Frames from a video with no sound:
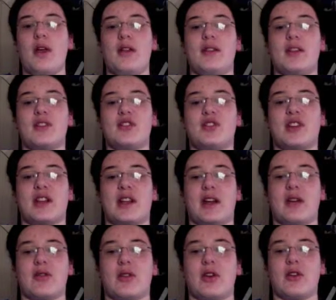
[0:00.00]
that's just kind of
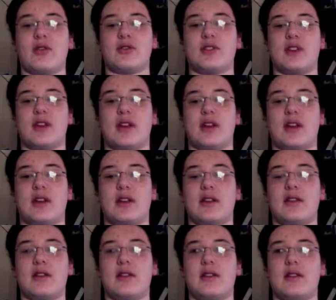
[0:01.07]
how it goes,
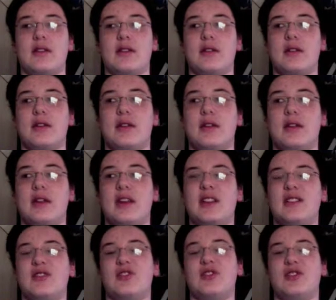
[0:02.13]
and
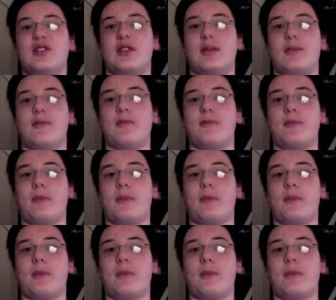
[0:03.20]
it's just an